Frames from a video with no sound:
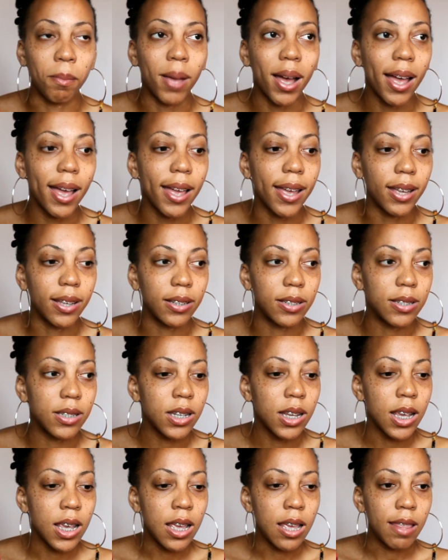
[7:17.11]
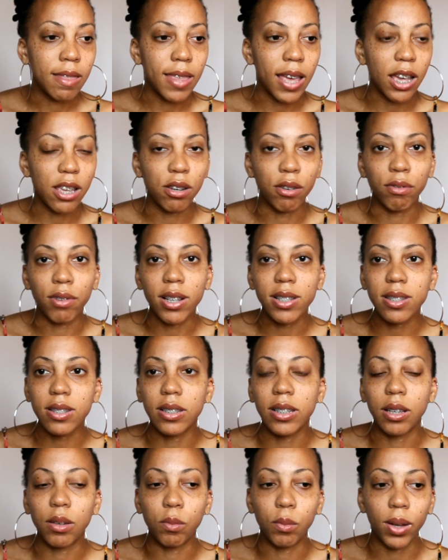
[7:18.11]
mind that you're
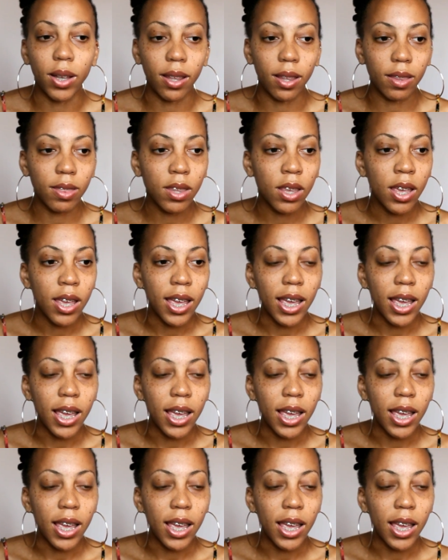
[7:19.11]
wrestling with,